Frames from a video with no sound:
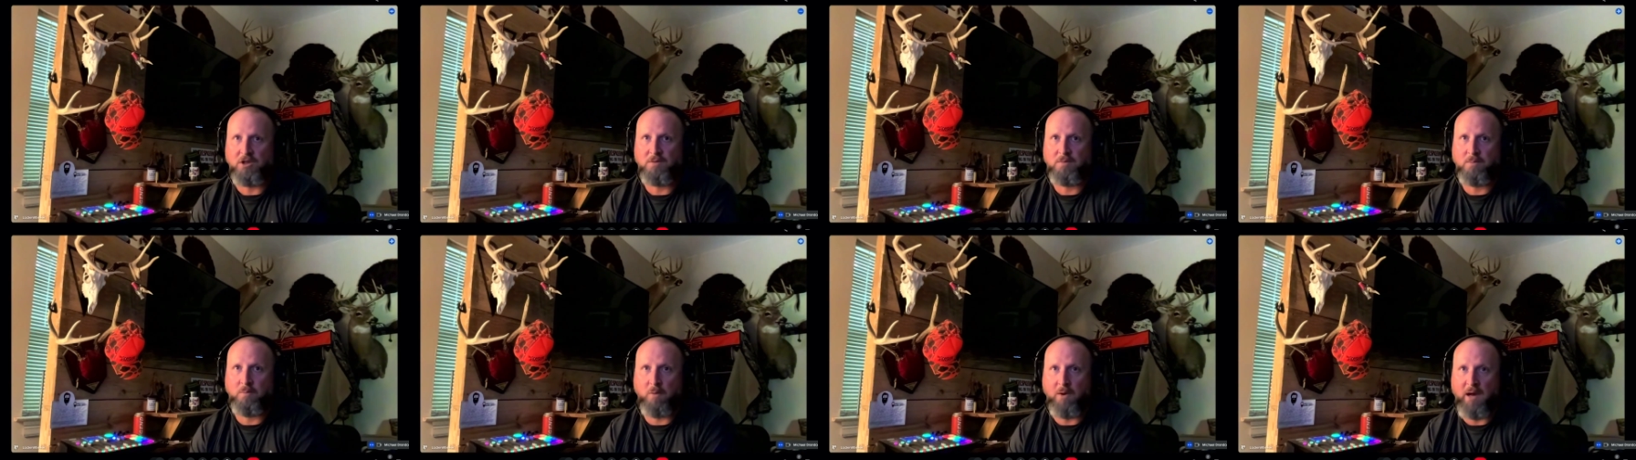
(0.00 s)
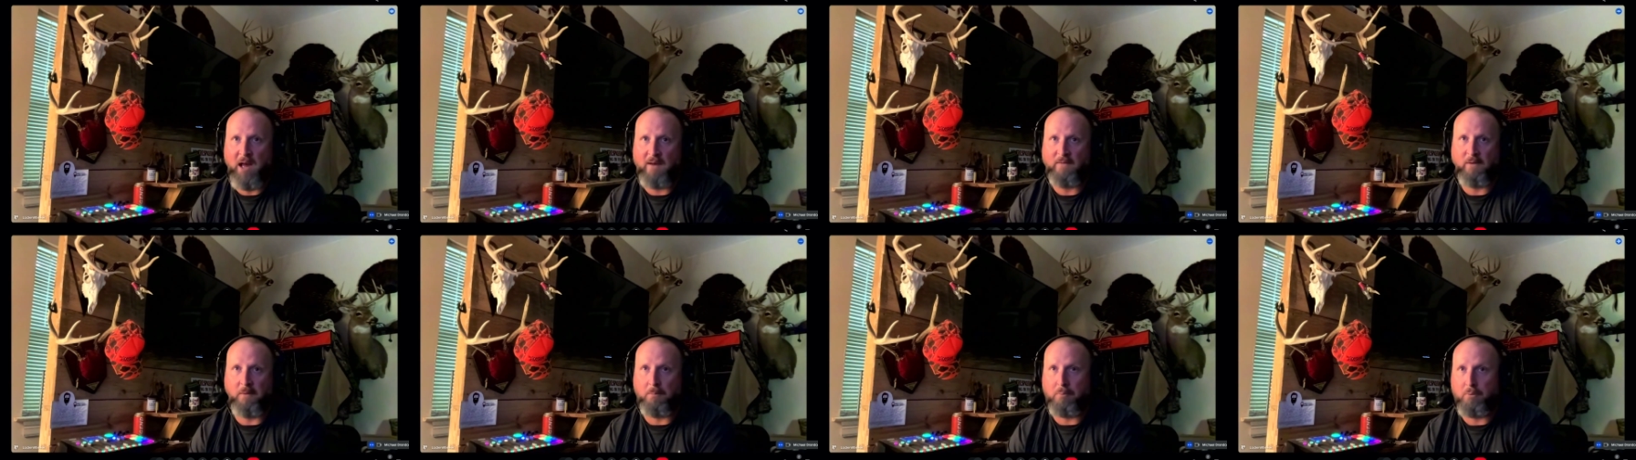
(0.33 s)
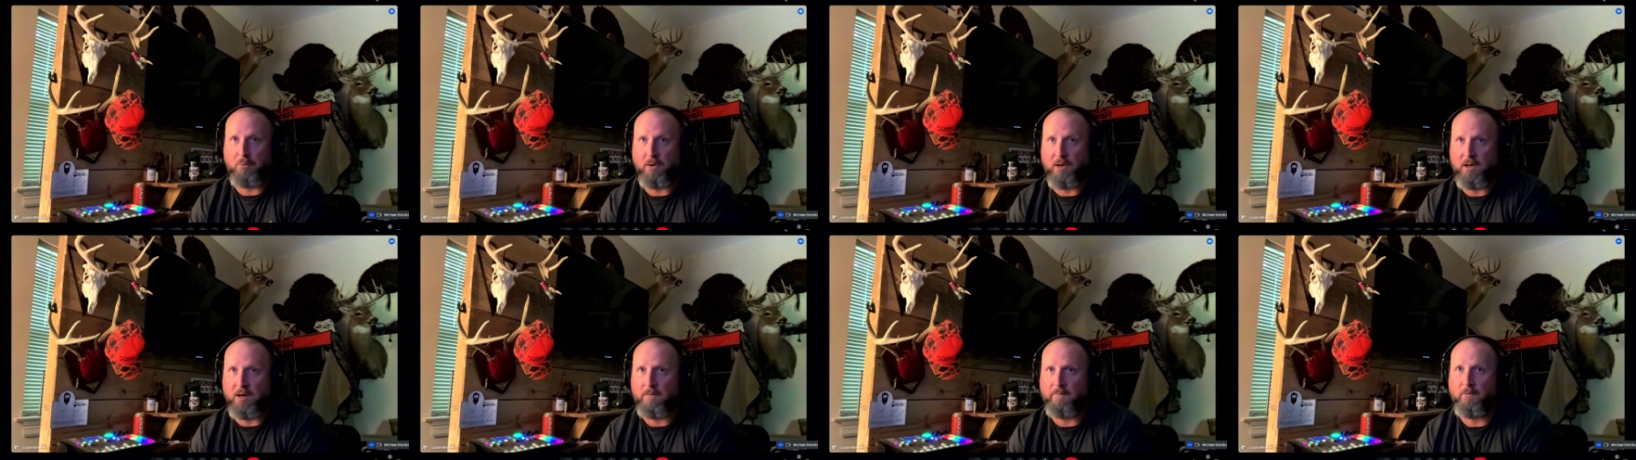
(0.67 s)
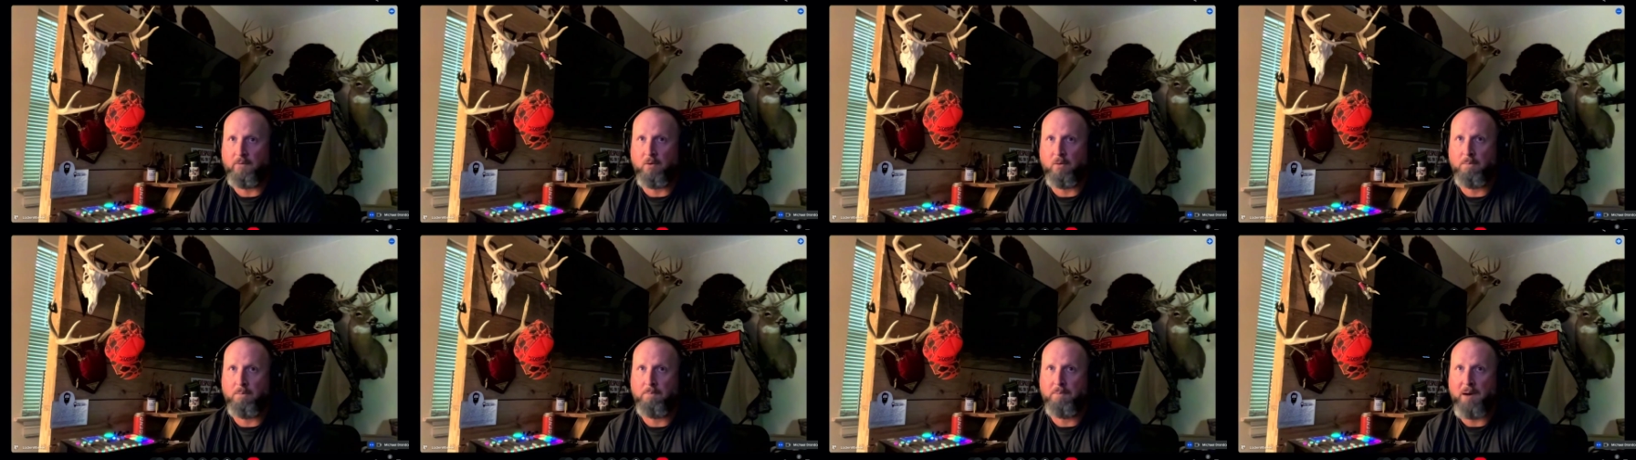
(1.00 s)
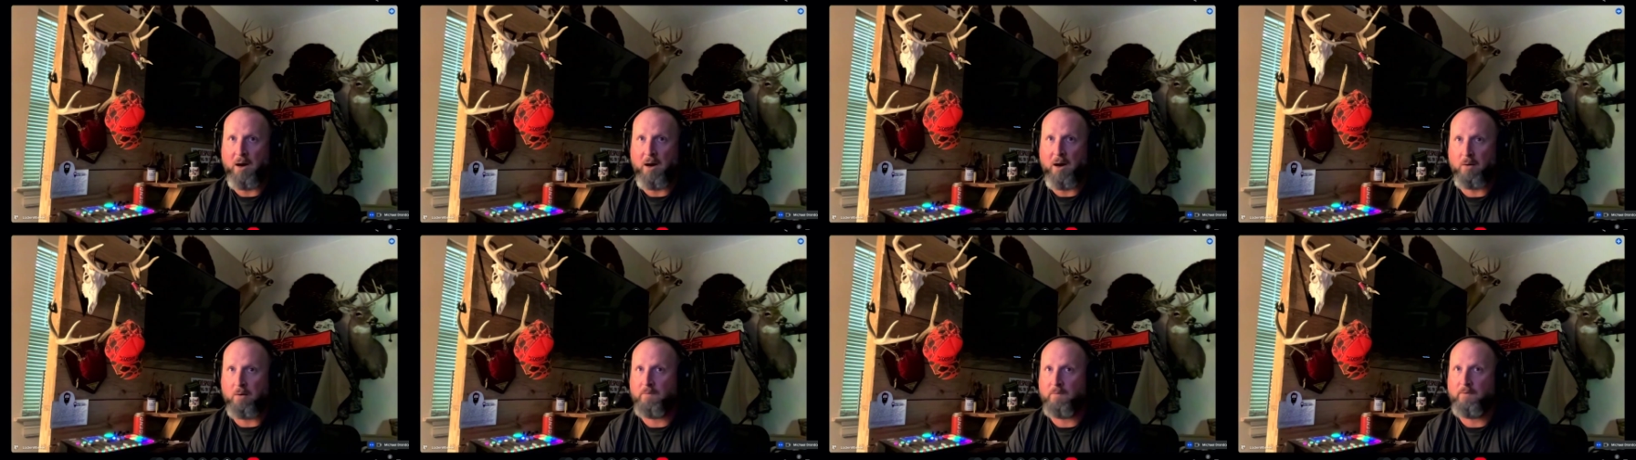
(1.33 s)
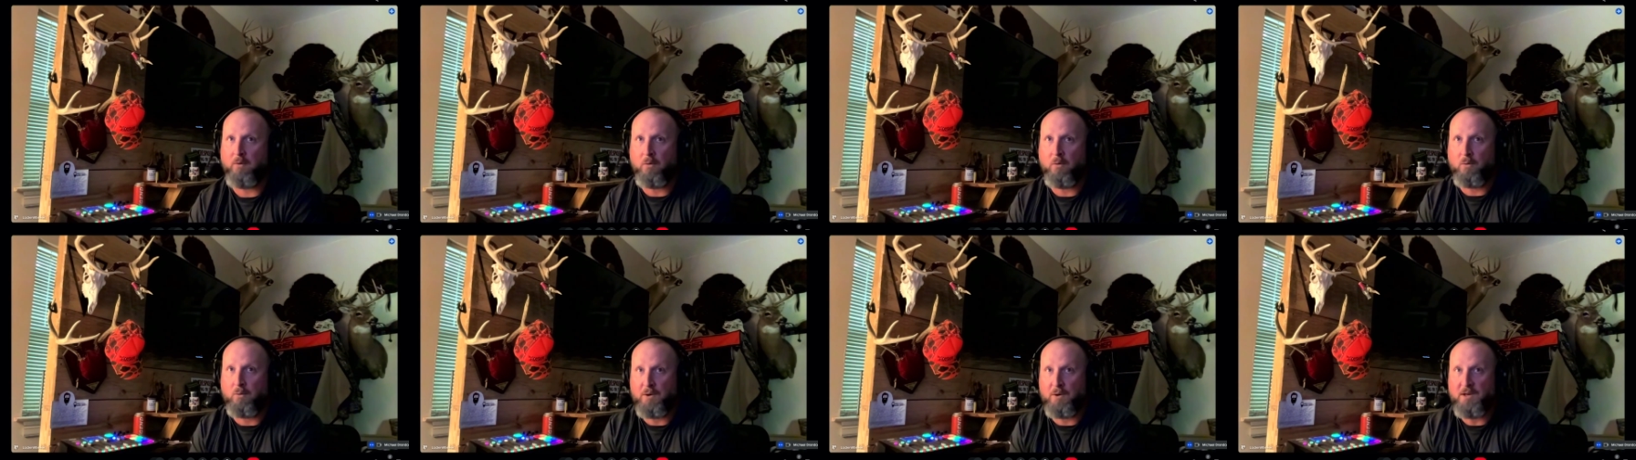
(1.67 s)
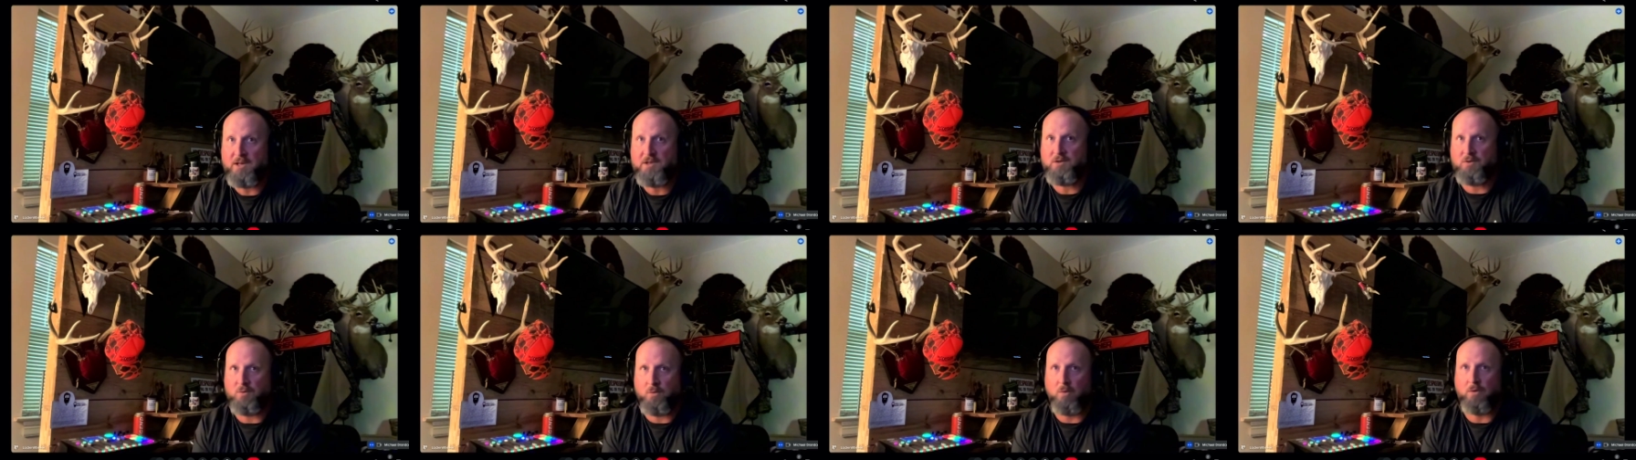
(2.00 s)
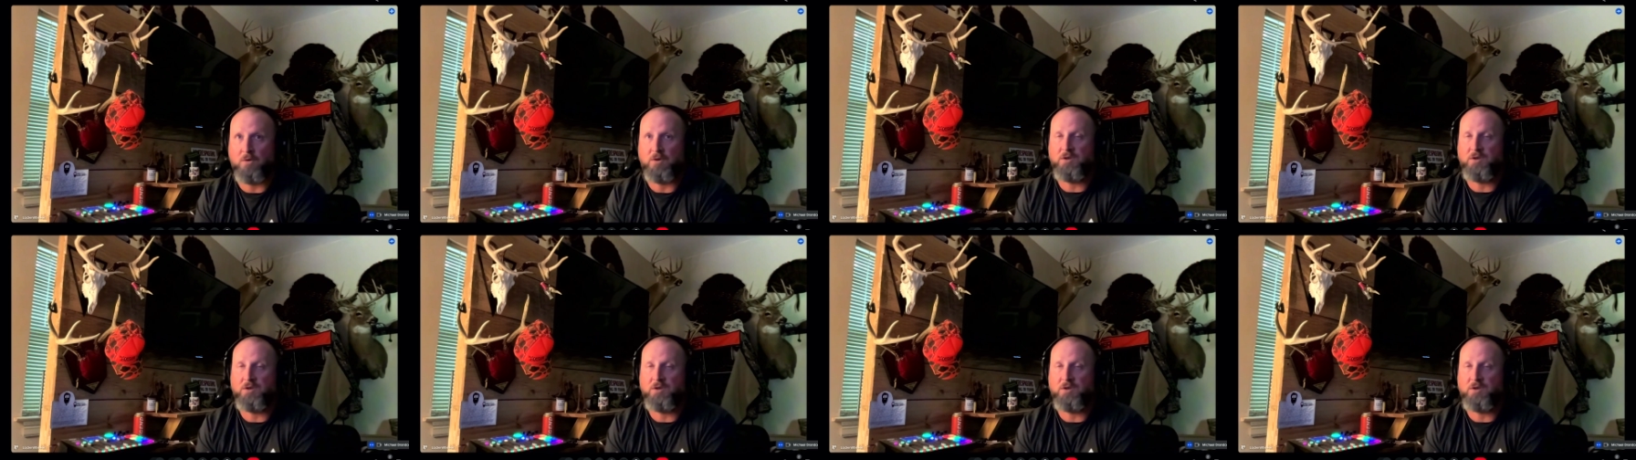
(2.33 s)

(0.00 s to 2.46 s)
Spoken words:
We have a plentiful, bountiful resource.